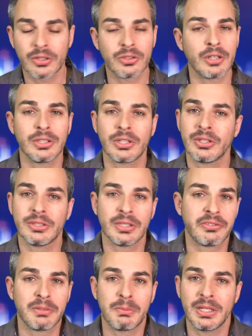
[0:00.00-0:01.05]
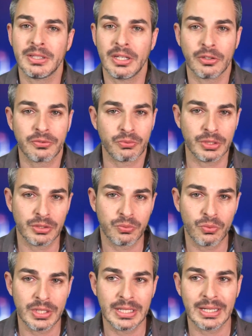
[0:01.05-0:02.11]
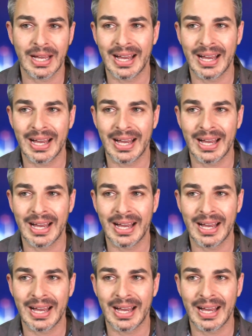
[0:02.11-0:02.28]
not they're going to deliver it by the end of 2020,